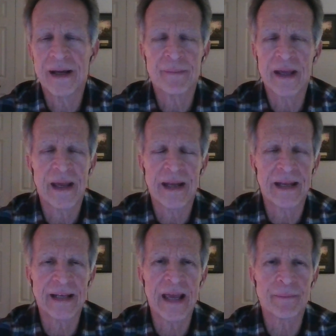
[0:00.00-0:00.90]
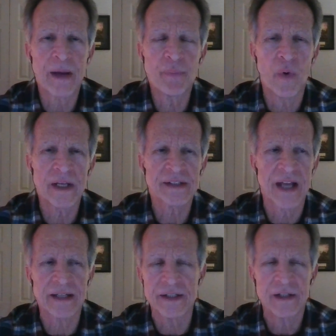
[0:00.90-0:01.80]
and again, my point is
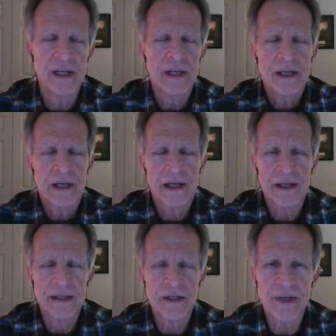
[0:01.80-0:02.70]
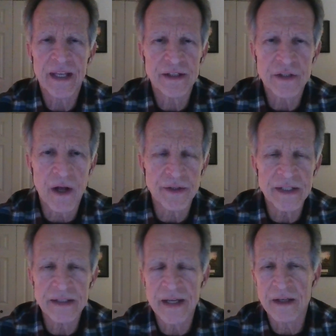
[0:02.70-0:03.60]
not to, uh, you know, get into all the
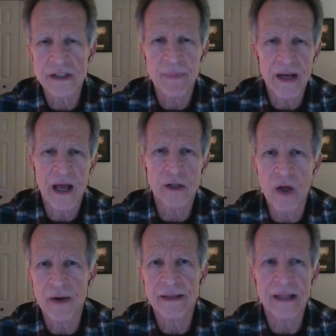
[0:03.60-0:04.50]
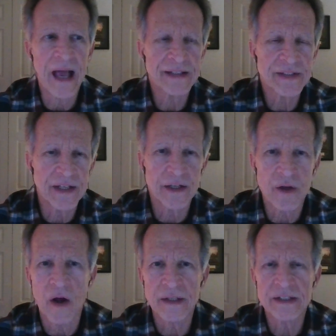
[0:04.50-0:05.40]
details about how long it lasted and
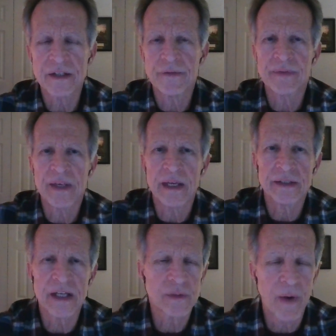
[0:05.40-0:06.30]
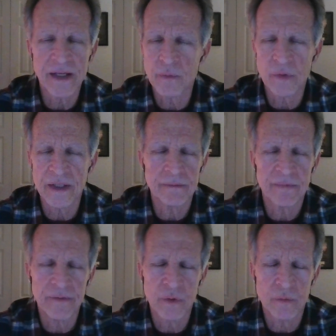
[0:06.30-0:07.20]
all these different things. That's why I didn't really
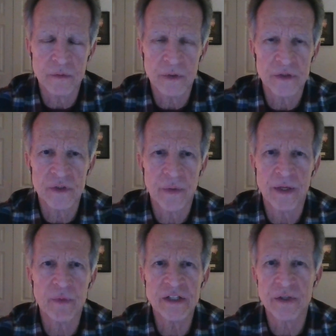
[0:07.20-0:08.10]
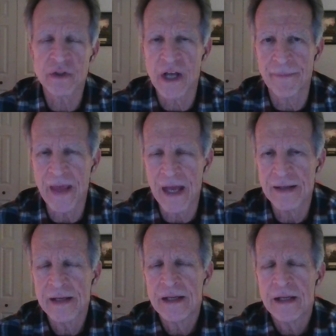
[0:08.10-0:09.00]
even do any research on
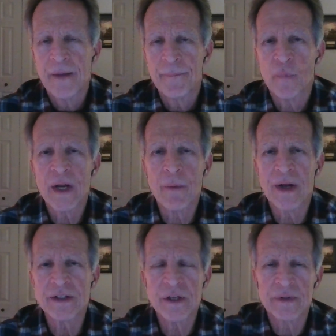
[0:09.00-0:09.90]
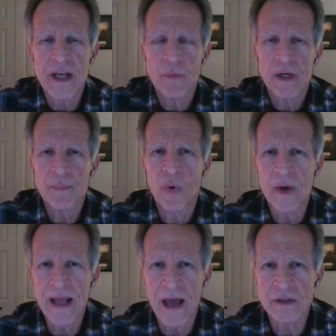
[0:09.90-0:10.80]
that. What I want to do is I want to
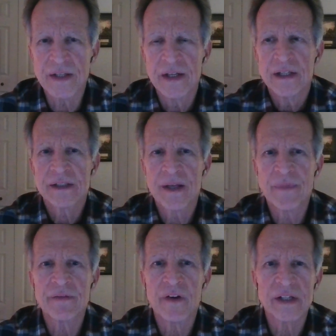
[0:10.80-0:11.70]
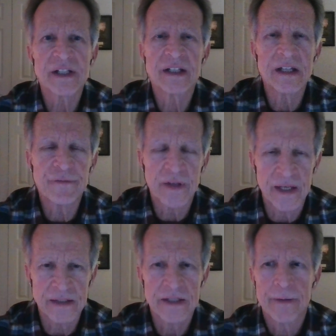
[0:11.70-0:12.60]
point out something very
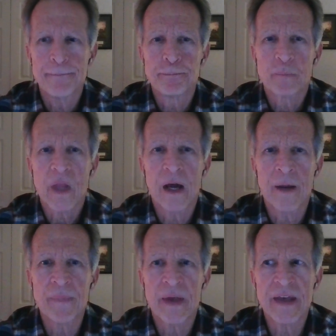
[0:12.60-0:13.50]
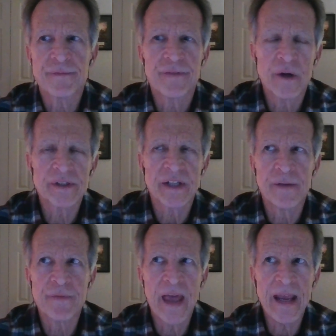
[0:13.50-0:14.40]
significant um, that folks,
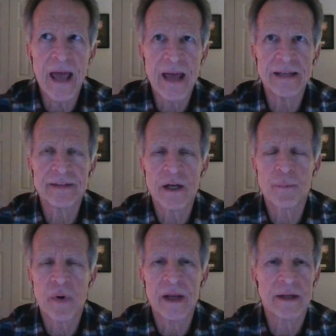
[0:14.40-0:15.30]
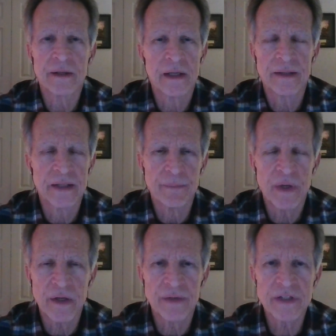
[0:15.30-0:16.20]
if they had in their in, in the
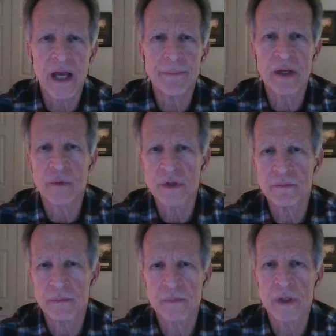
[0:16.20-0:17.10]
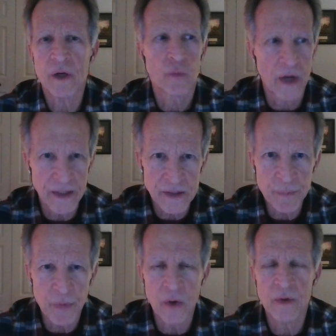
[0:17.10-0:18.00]
period of time they were you know running
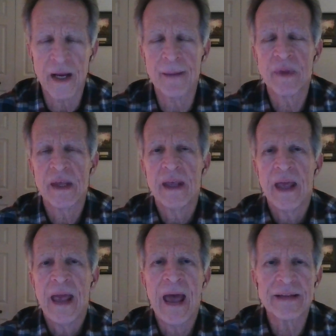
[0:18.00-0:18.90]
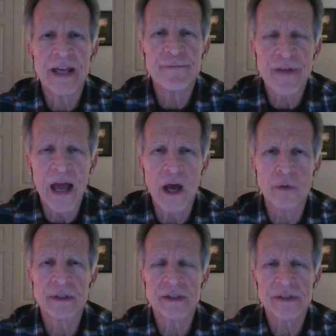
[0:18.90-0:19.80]
this program, had they
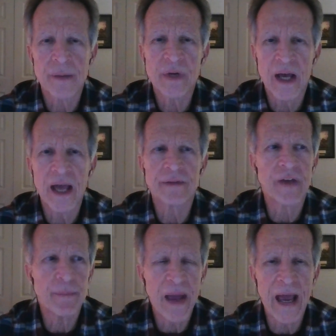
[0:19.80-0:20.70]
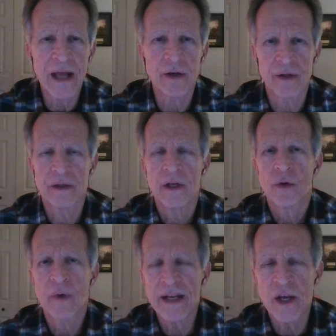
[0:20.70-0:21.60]
found some kind of a pattern,
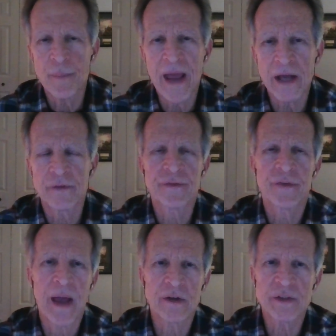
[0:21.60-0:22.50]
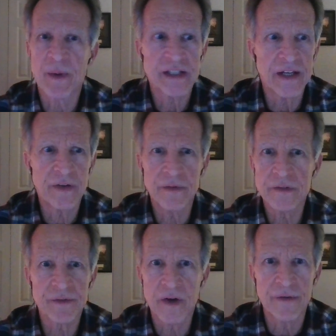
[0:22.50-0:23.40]
radio pattern from outer space, even if it
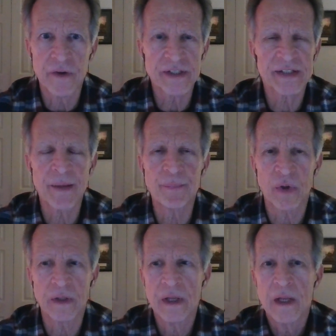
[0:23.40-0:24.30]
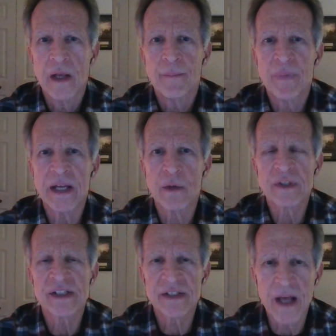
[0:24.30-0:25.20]
was very very simple, but it
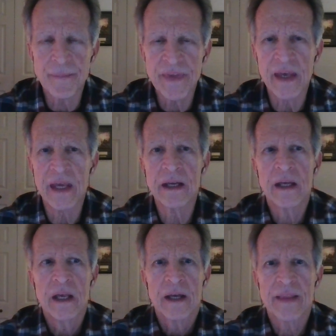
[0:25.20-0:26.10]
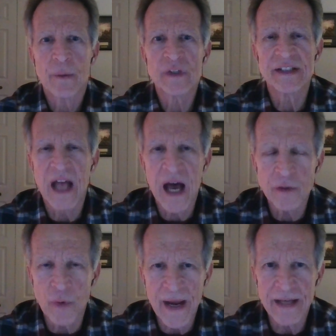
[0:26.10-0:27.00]
was something that was
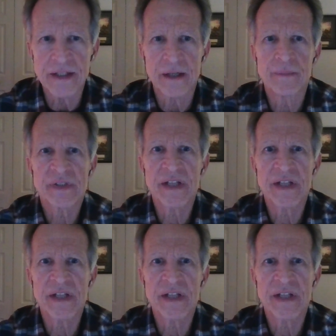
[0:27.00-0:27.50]
non-random,